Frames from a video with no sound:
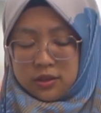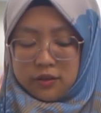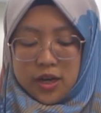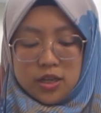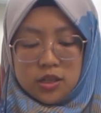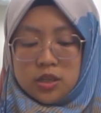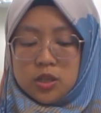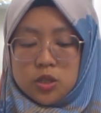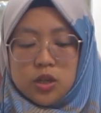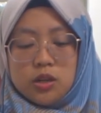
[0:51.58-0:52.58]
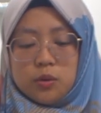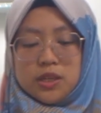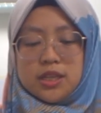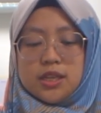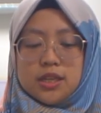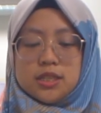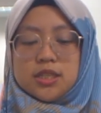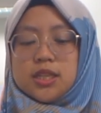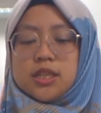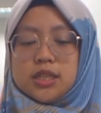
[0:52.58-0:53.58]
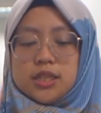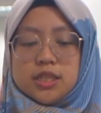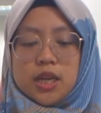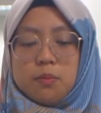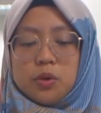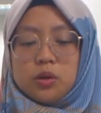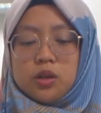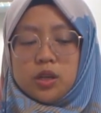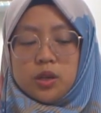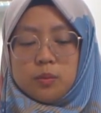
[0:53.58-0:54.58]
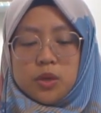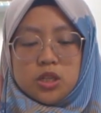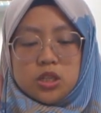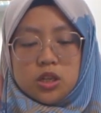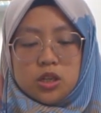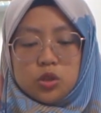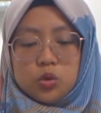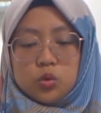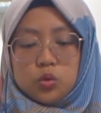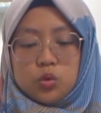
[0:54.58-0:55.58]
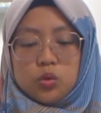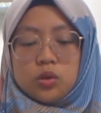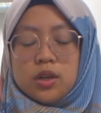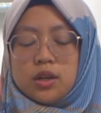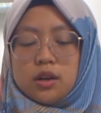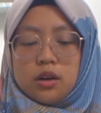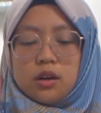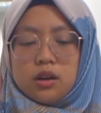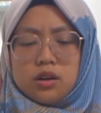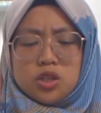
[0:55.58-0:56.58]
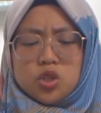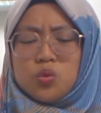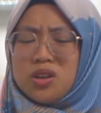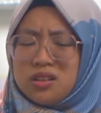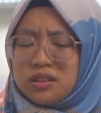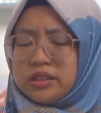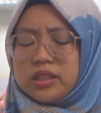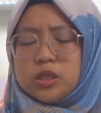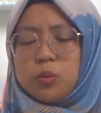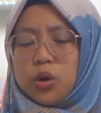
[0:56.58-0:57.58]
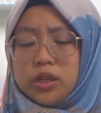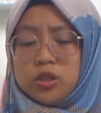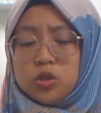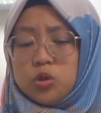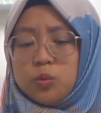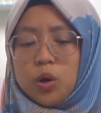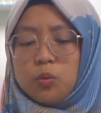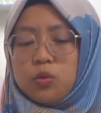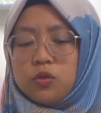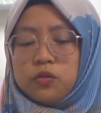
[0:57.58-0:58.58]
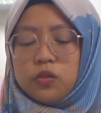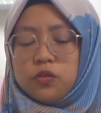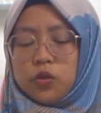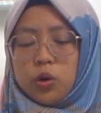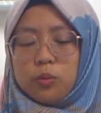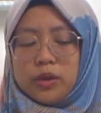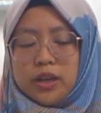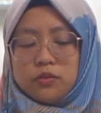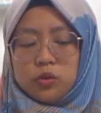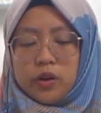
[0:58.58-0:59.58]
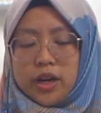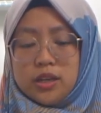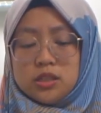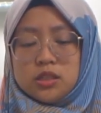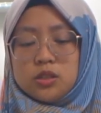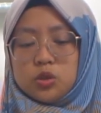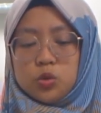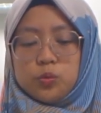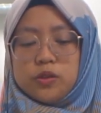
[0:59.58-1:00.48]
Alright, so now that we heat the sample, make sure to swirl the boiling tube or move from left to right to